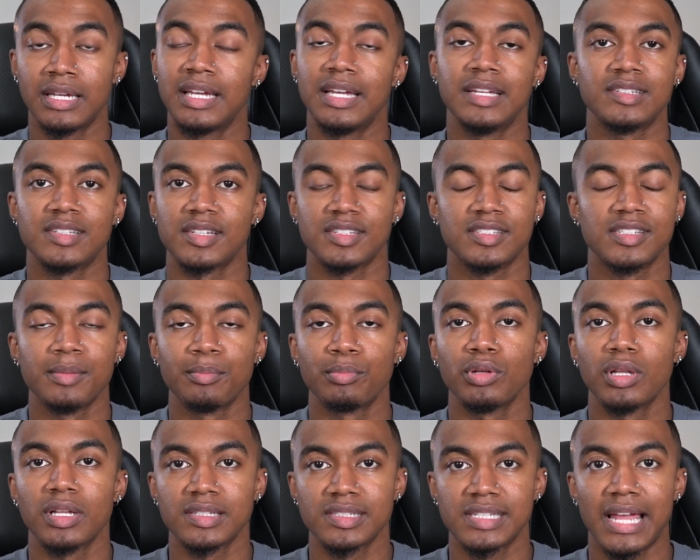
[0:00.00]
It's as
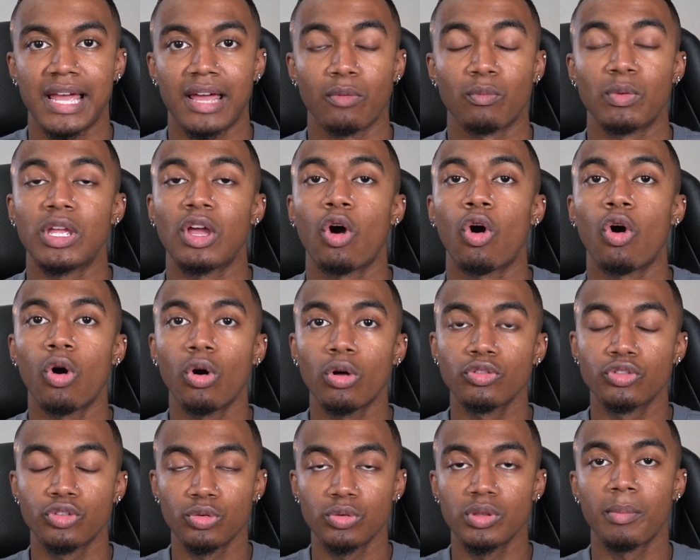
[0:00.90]
simple as that. We
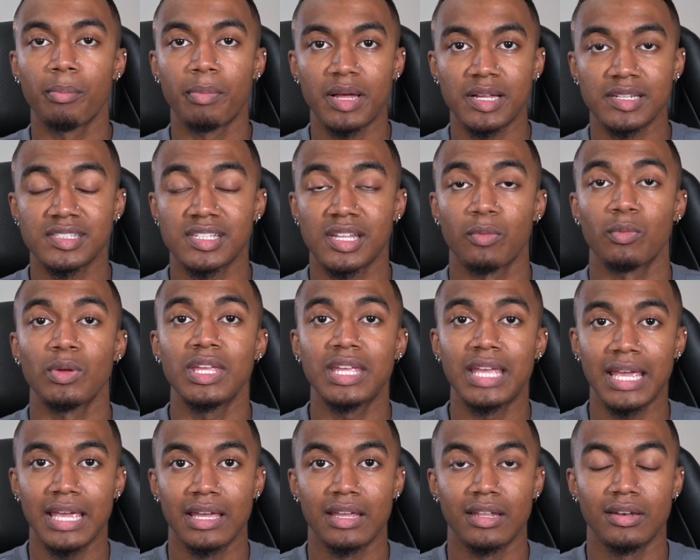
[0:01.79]
all do the best that we
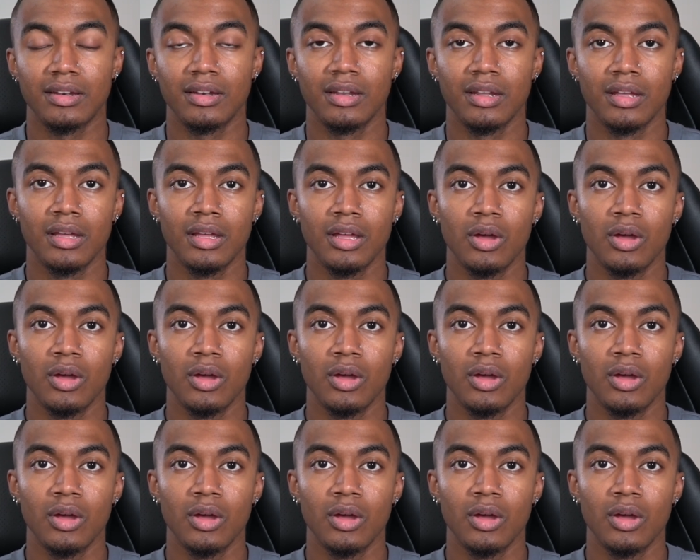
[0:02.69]
can